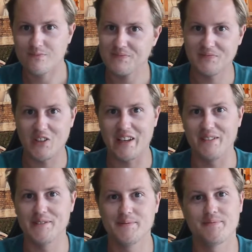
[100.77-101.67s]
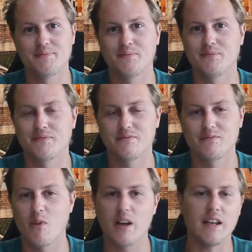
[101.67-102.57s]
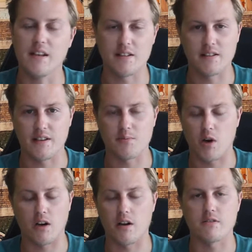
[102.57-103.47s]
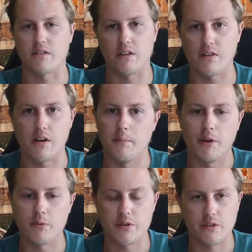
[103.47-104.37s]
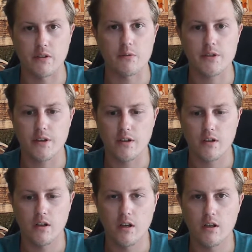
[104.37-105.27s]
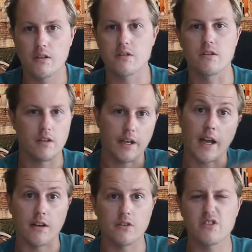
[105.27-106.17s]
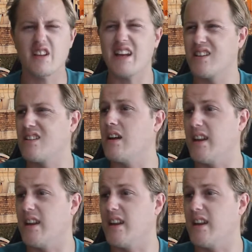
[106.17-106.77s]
Get it? He didn't say smart cars at the time. That was so again, just edit that